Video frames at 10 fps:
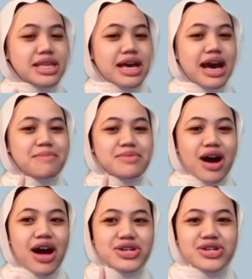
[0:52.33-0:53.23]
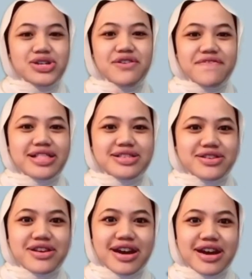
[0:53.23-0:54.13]
I'm not sure if that's
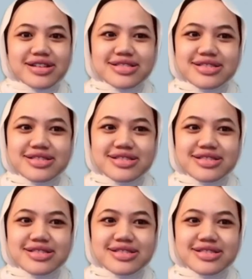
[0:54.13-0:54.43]
correct.